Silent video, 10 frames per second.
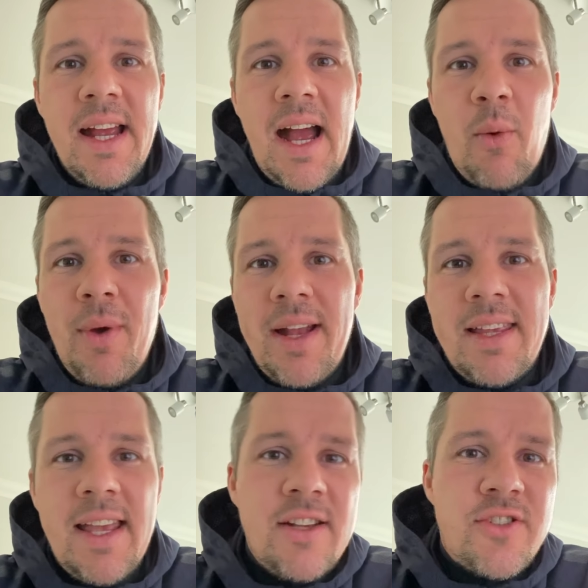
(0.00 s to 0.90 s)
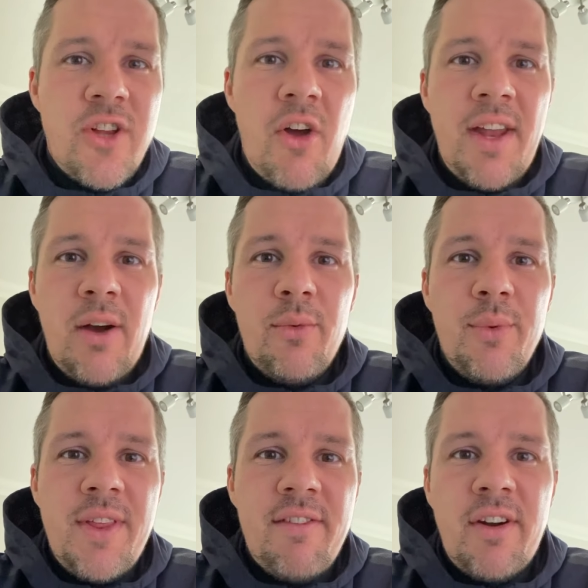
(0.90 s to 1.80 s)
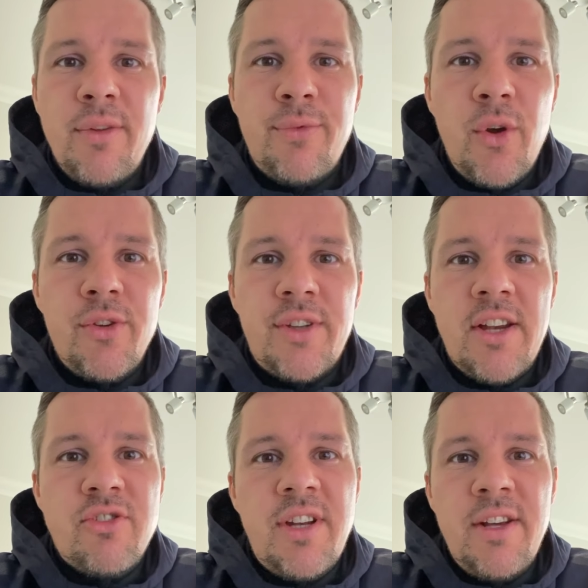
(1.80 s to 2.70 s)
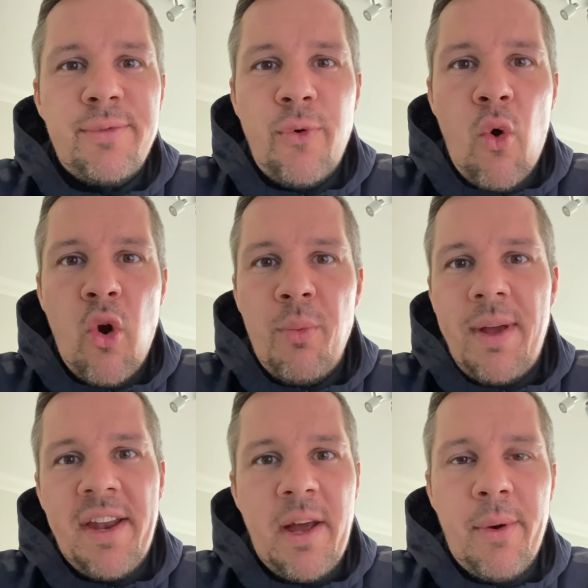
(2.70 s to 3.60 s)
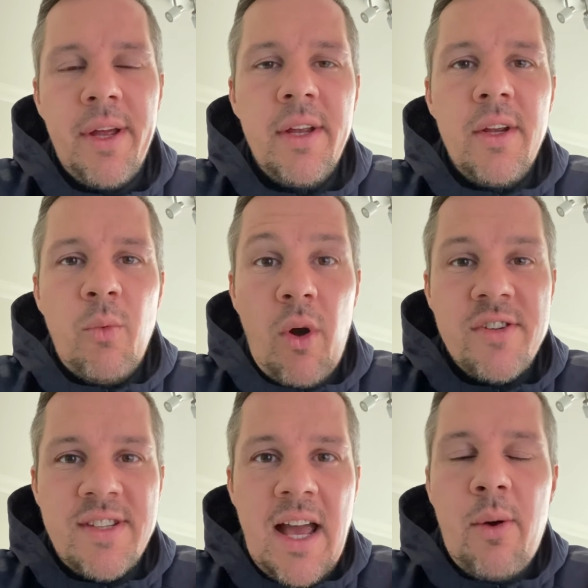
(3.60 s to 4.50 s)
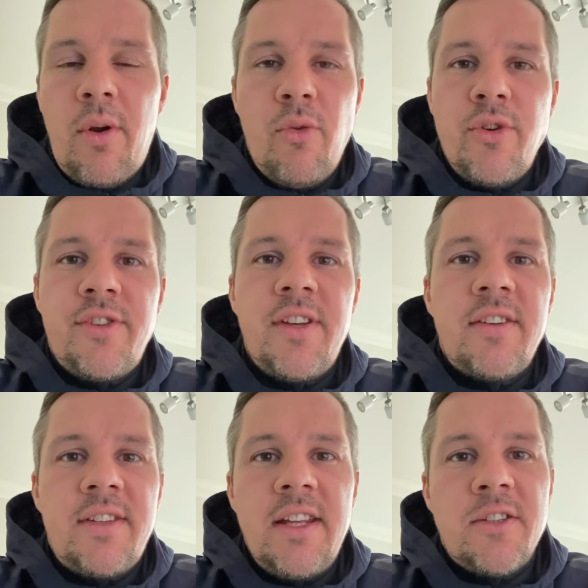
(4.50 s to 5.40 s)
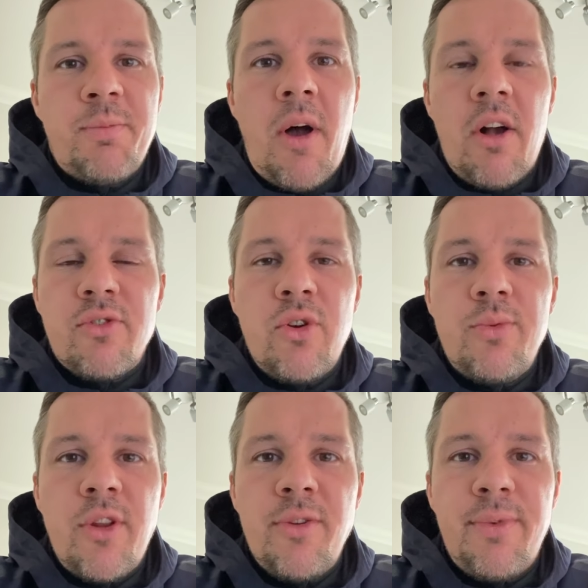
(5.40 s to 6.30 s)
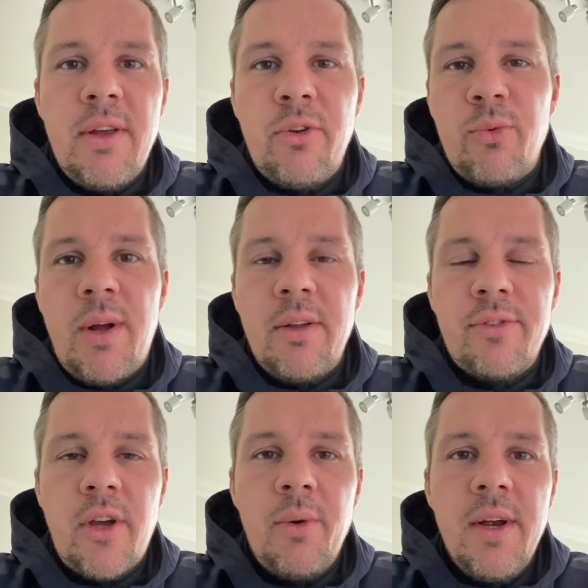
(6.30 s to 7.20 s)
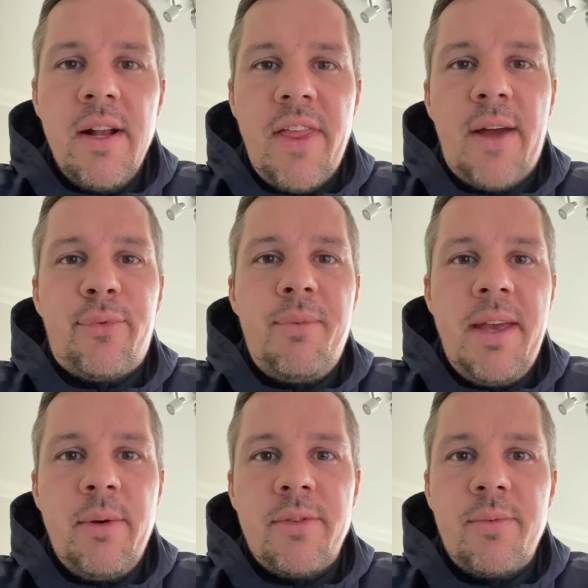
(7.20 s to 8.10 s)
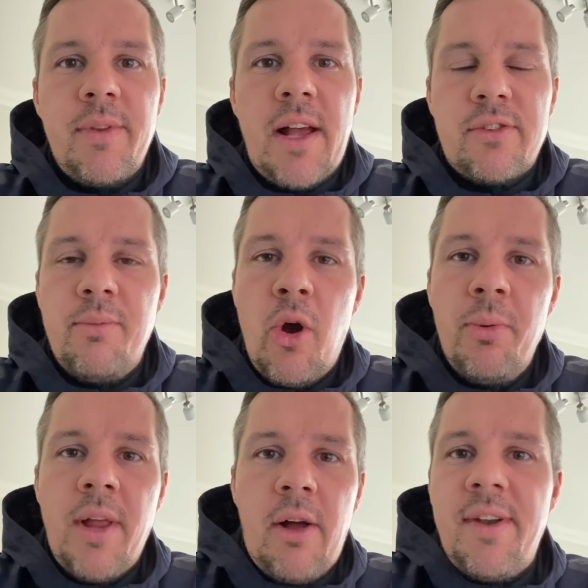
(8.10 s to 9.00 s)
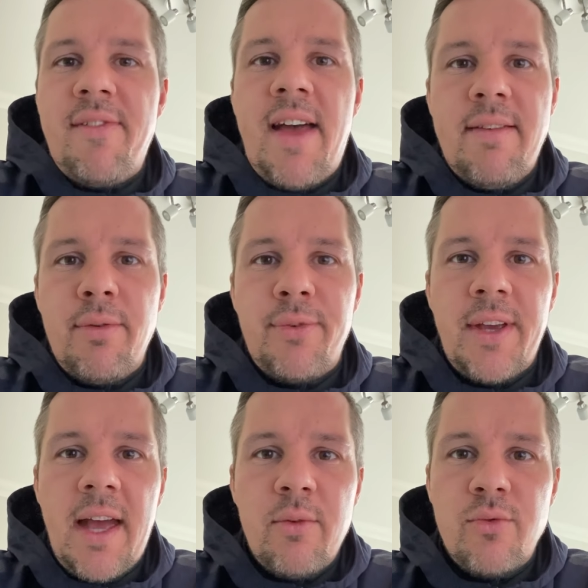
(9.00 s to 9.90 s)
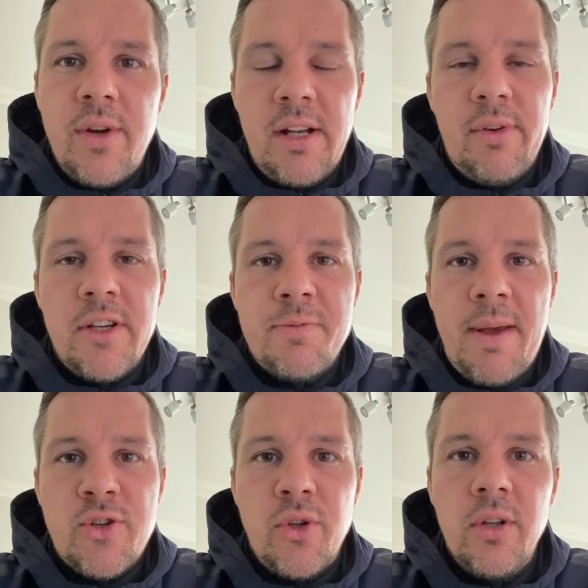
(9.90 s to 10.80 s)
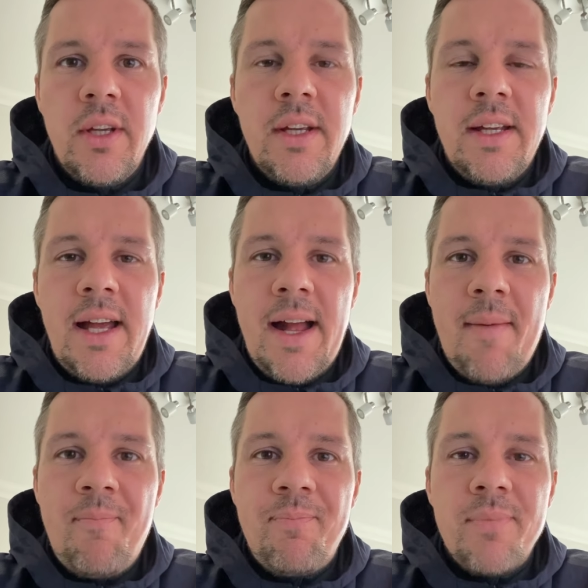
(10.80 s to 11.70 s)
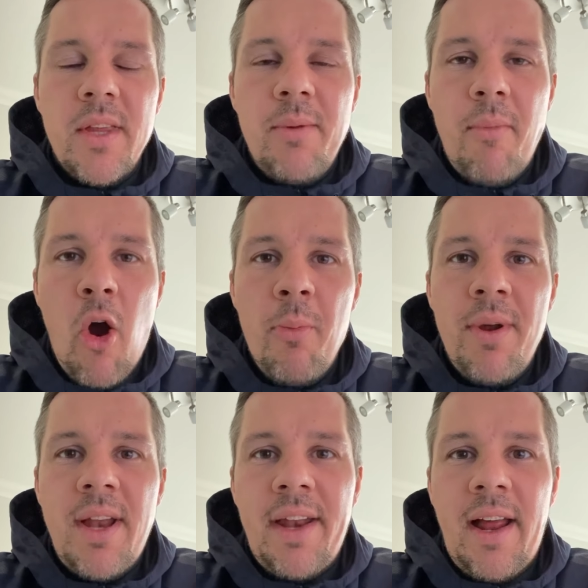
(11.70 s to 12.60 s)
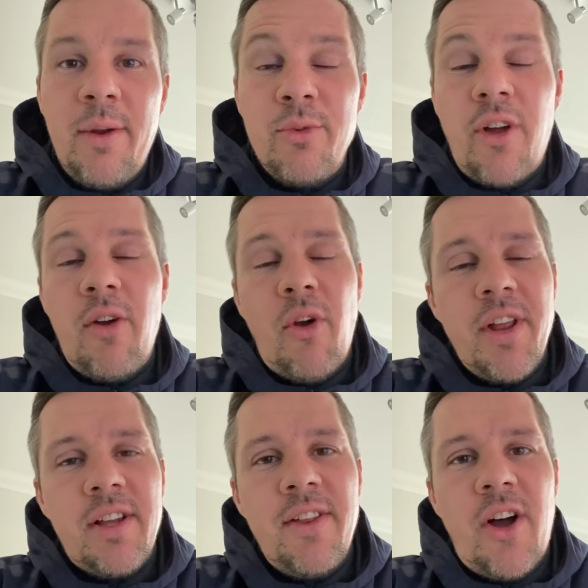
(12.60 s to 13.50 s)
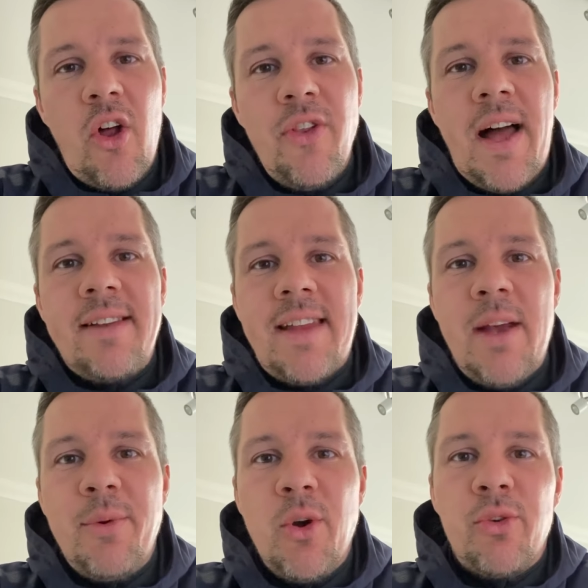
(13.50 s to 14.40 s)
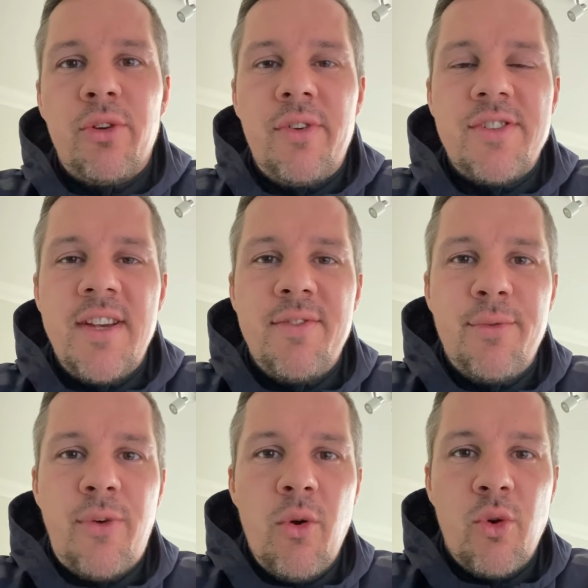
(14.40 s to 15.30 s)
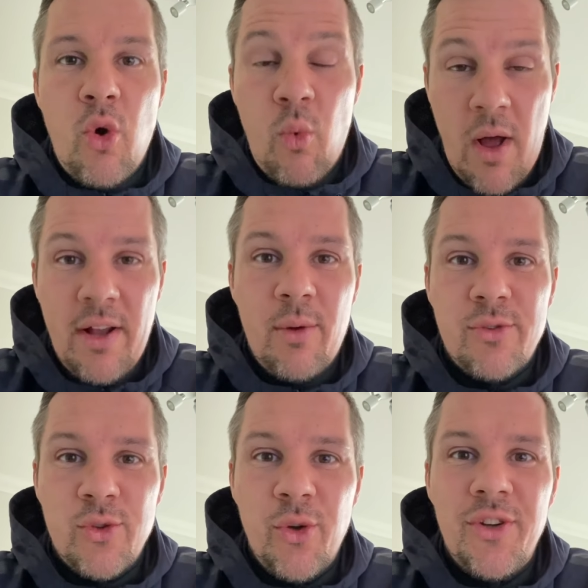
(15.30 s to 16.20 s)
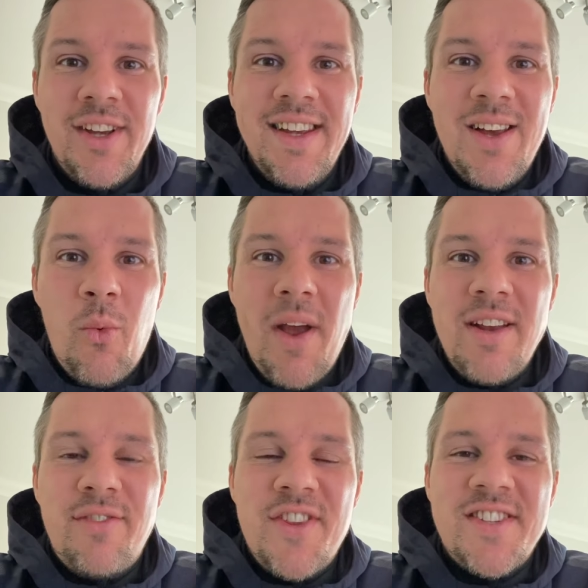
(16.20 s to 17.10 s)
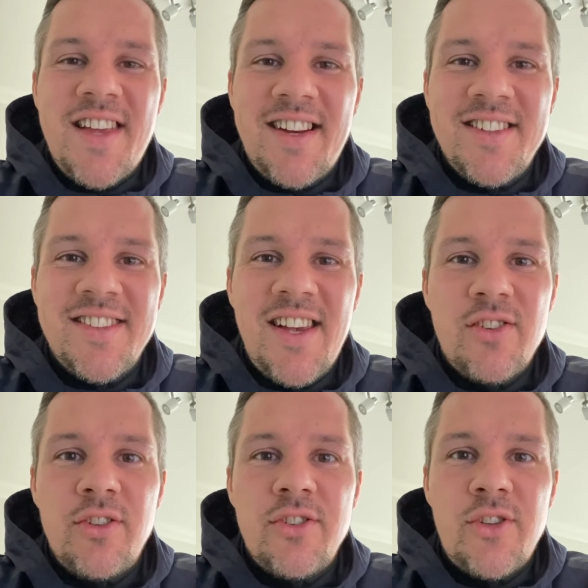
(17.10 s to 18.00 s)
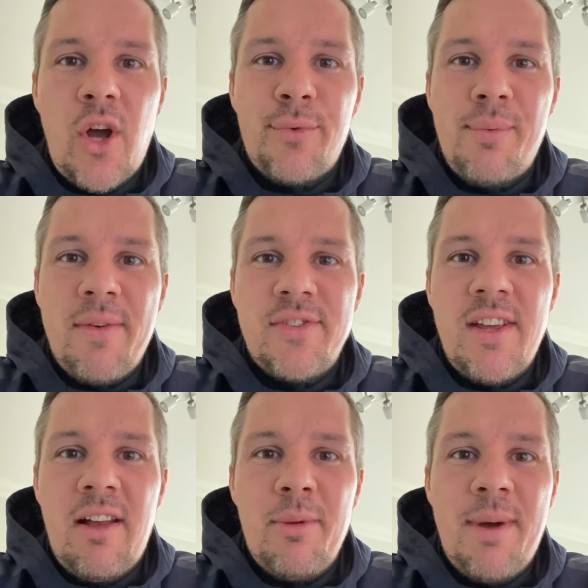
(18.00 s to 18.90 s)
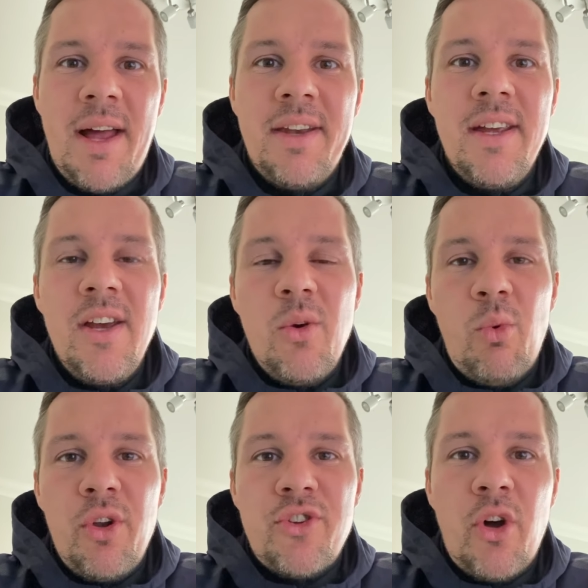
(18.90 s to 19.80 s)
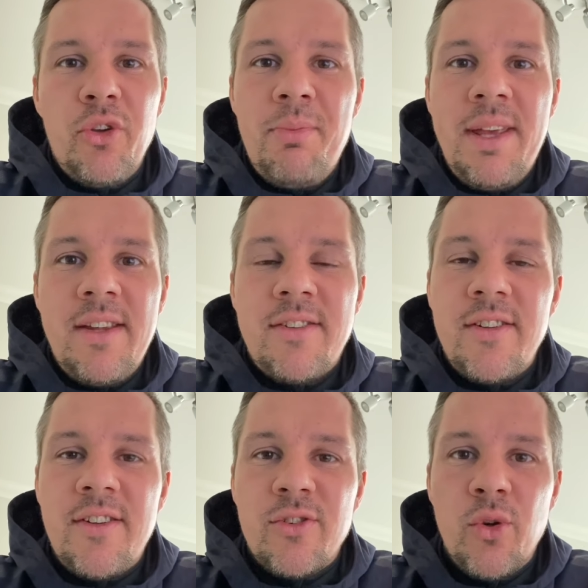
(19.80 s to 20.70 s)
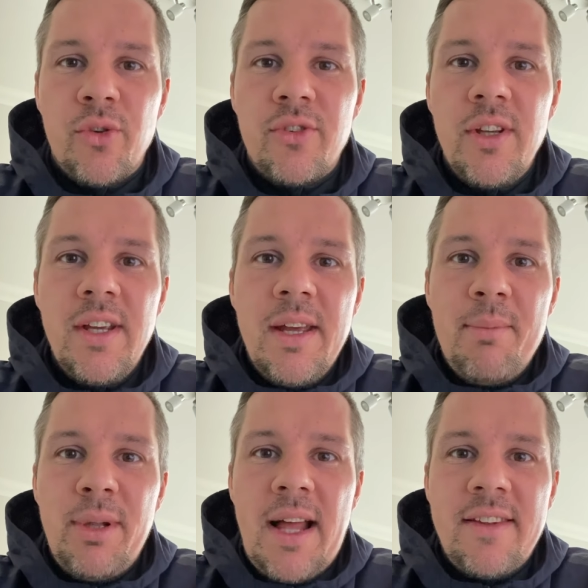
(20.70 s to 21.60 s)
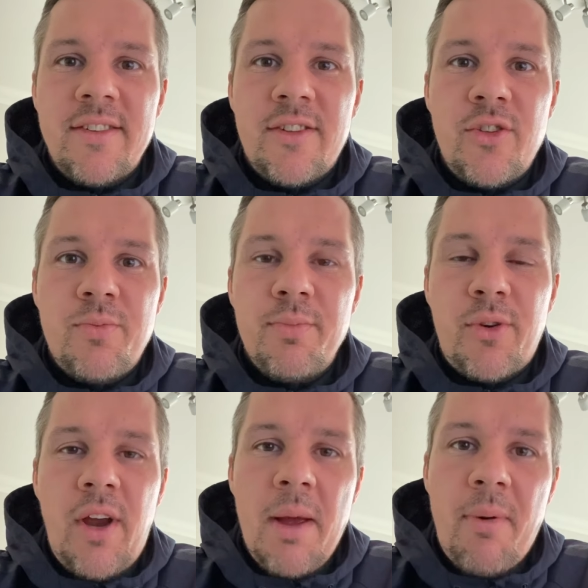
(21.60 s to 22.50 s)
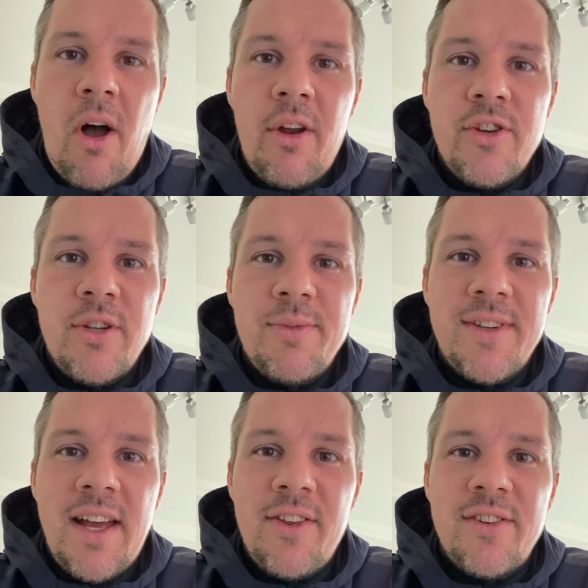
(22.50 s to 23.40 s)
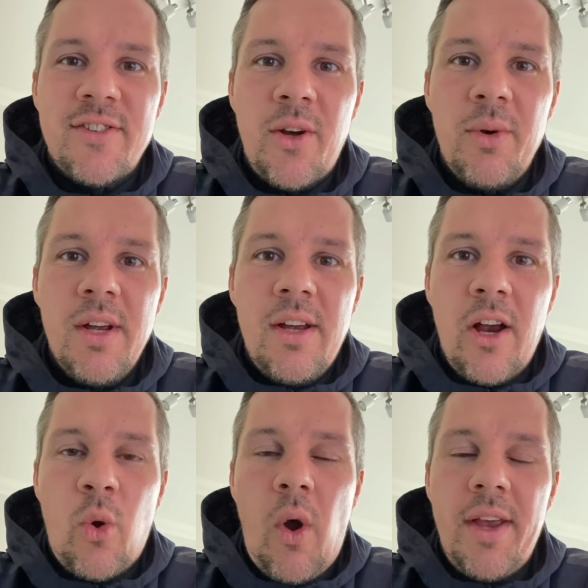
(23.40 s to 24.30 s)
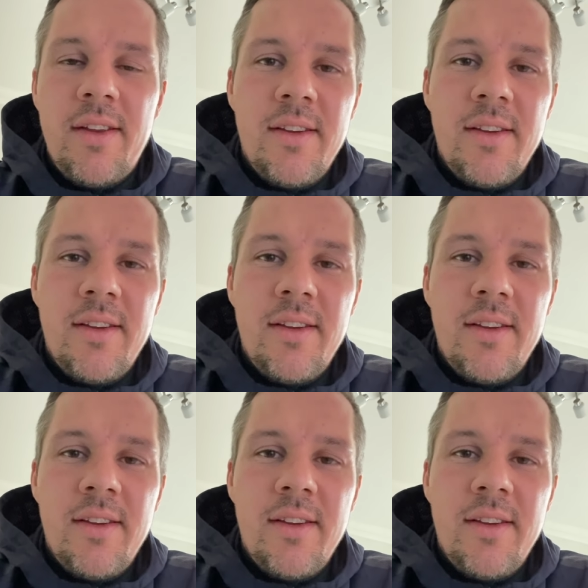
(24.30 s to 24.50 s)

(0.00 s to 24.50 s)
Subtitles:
And we had kids starting out with their very first session, age 4, and we had our what is now our under 16 Sparks groups on the field as well. So that for me that's a moment I'll never ever forget. It was really, really special moment, and it was ironically that on that day we also received the phone call while I was stood waiting for the second session to start from FC Isle of Man. We wanted to hold a meeting to discuss plans to create a partnership together. So a quite